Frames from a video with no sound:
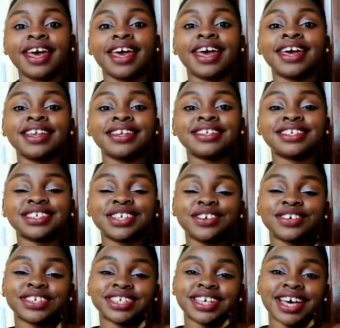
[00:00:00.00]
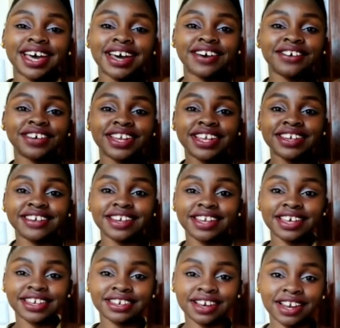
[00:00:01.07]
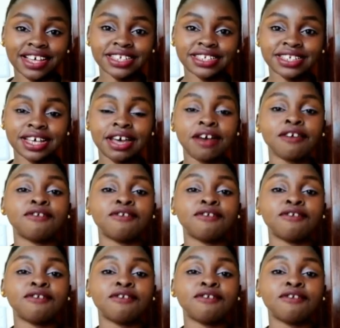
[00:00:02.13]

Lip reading: and it just looks really it lays